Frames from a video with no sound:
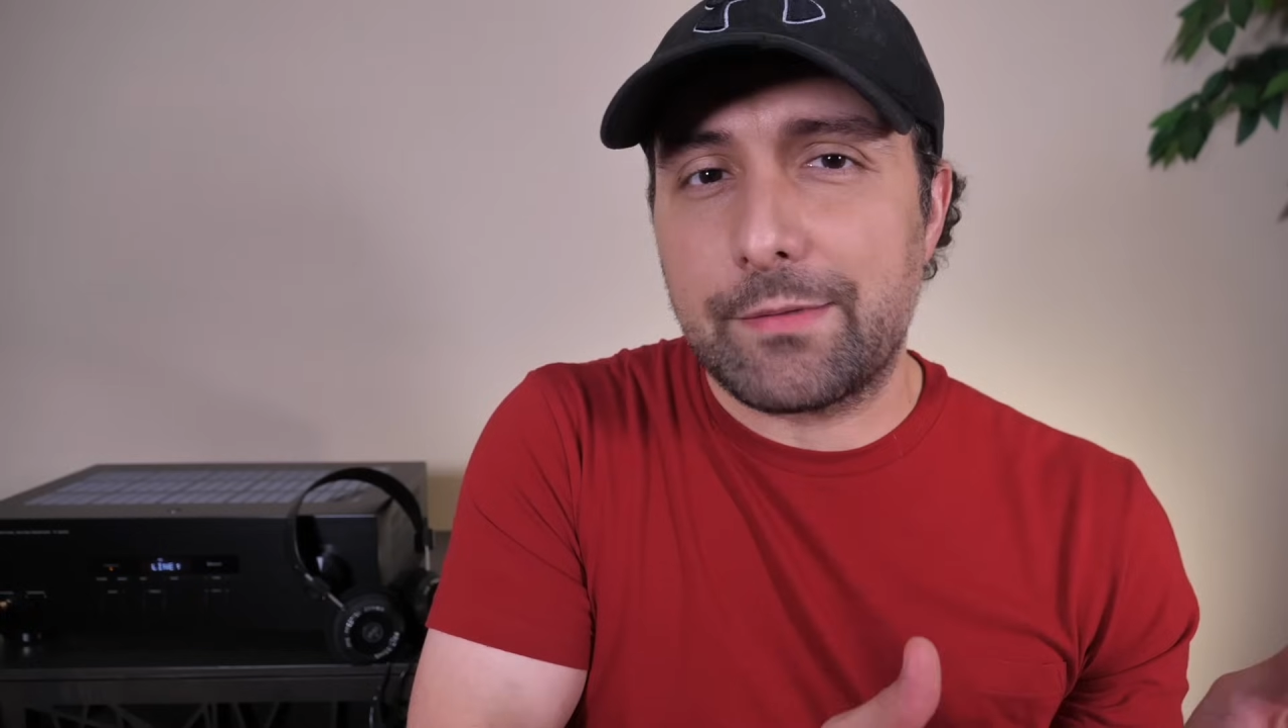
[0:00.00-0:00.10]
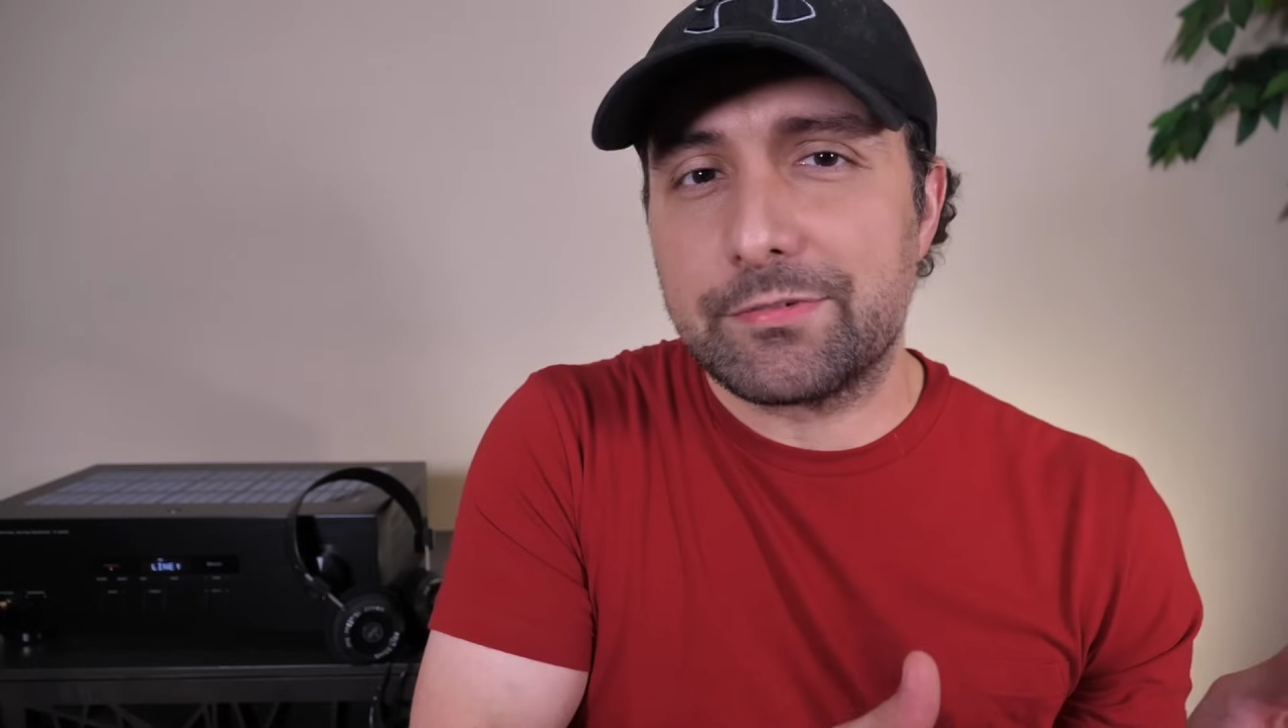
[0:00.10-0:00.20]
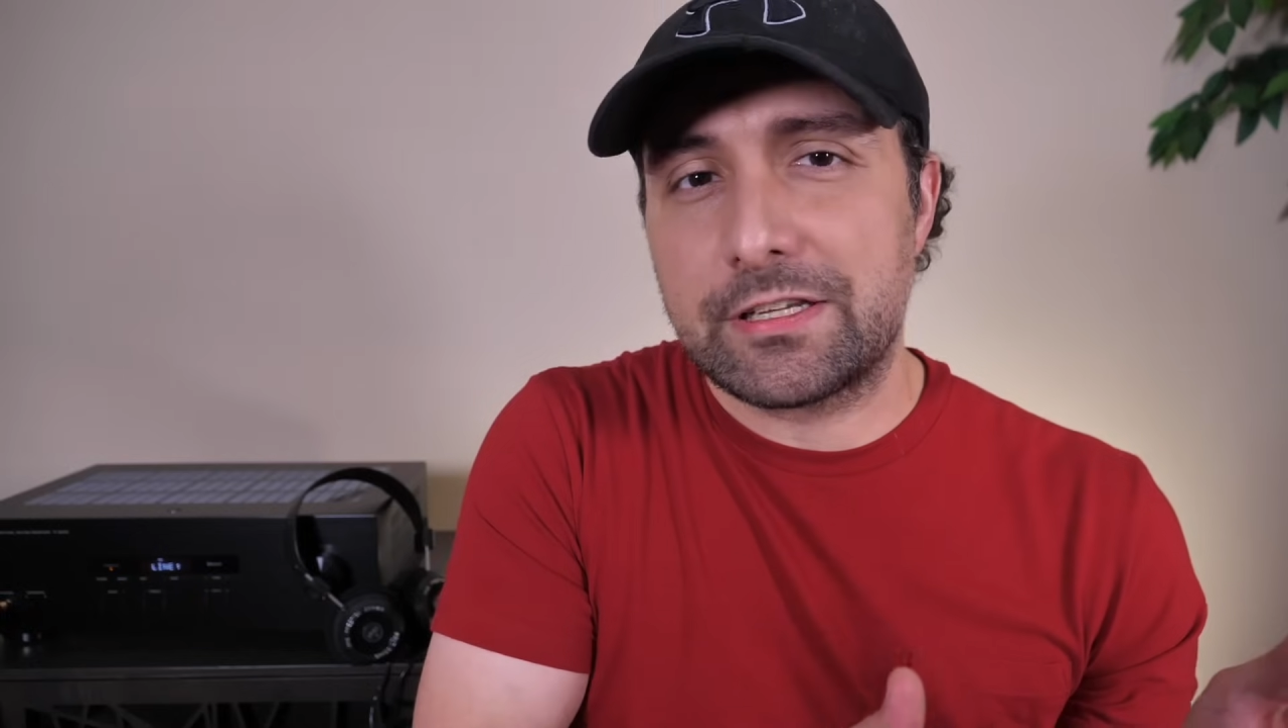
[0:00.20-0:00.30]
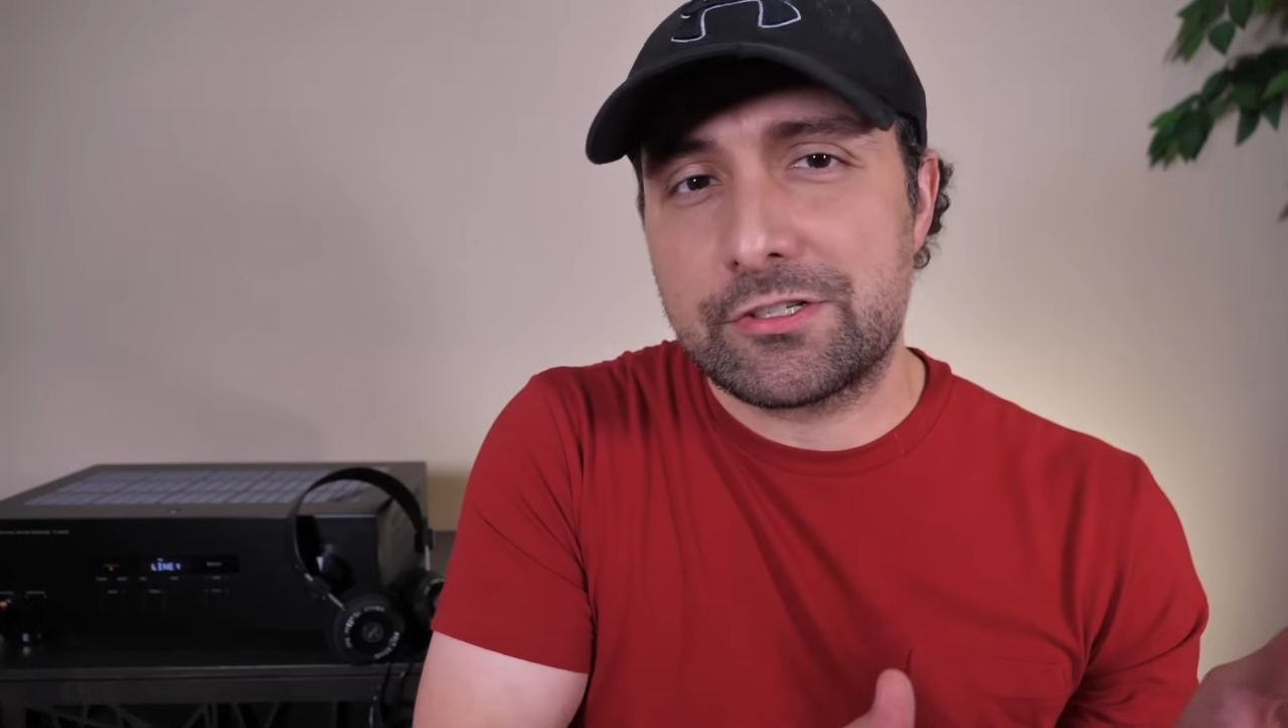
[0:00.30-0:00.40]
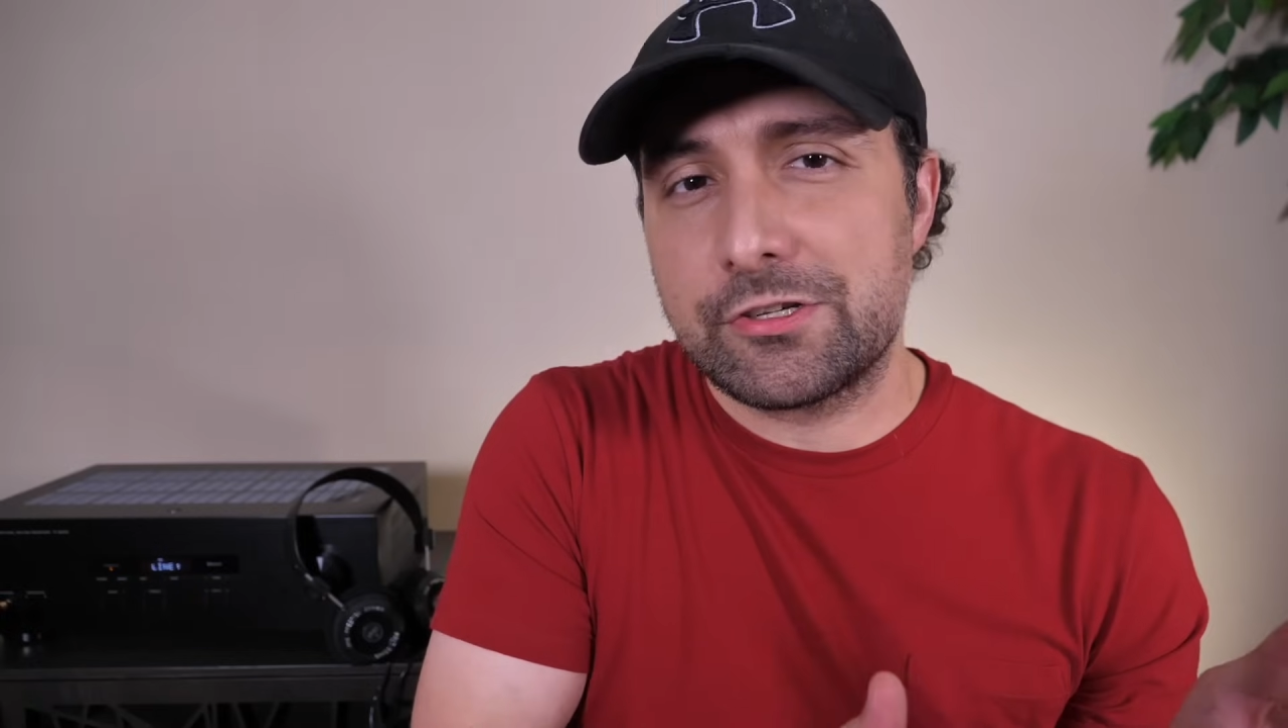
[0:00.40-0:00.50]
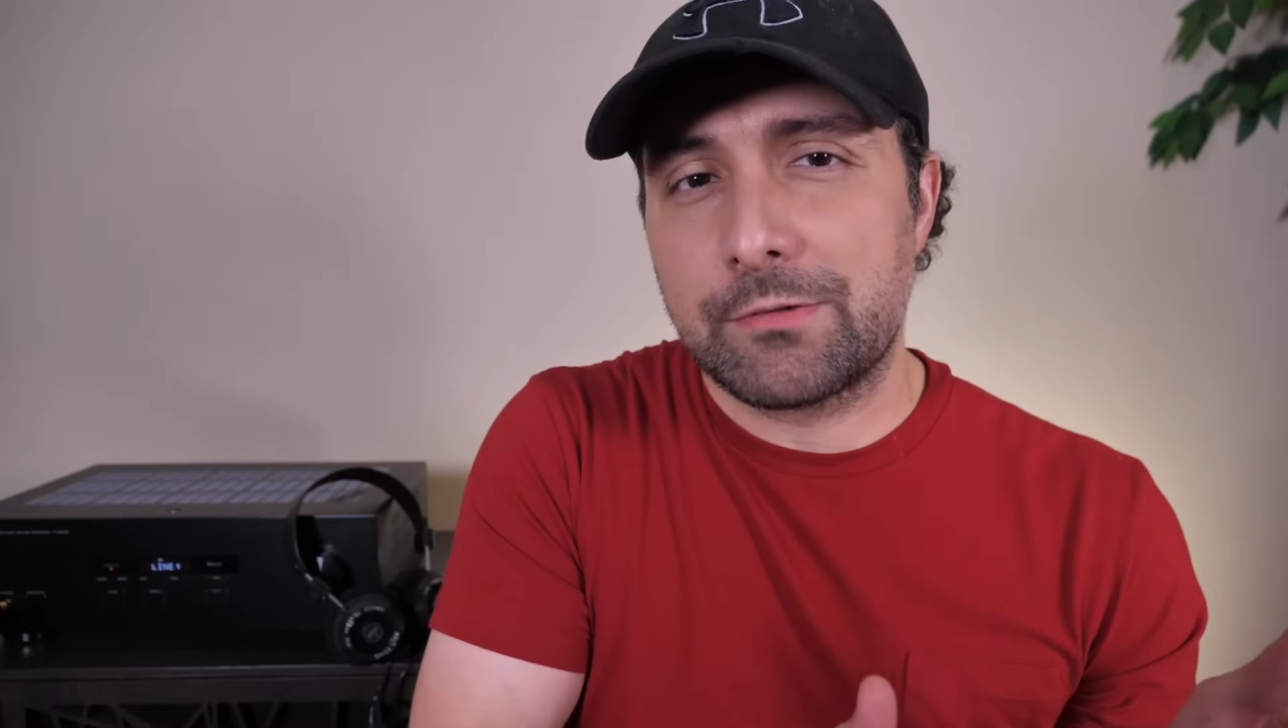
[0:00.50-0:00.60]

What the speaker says: amps that you